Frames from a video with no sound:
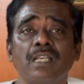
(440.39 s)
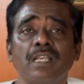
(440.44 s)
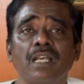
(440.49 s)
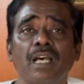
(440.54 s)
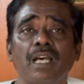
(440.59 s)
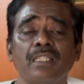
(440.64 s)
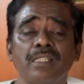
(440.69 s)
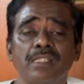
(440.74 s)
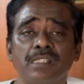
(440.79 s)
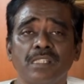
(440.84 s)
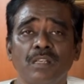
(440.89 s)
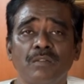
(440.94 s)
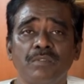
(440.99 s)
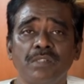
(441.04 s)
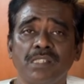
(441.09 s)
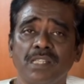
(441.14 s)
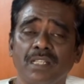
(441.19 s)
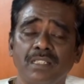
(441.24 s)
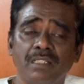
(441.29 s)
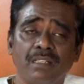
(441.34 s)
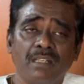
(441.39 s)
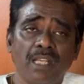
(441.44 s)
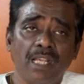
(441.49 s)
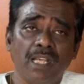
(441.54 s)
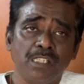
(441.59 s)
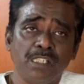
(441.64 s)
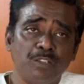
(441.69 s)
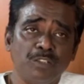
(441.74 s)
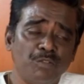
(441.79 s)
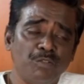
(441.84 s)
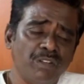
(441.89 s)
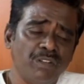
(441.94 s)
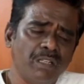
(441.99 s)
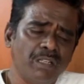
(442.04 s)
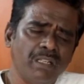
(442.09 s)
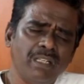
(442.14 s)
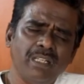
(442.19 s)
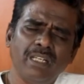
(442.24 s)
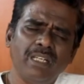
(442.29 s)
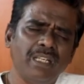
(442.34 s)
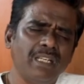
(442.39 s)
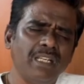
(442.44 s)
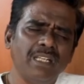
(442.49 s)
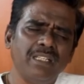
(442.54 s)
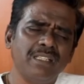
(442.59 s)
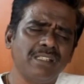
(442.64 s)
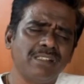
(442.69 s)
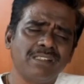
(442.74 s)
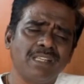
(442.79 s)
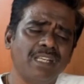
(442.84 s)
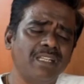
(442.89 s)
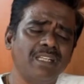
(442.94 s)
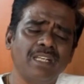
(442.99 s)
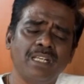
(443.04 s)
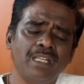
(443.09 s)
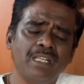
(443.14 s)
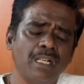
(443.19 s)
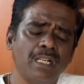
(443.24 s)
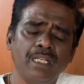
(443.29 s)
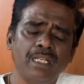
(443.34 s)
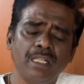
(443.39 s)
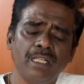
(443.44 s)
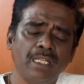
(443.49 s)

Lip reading: And the service sector, as you know, it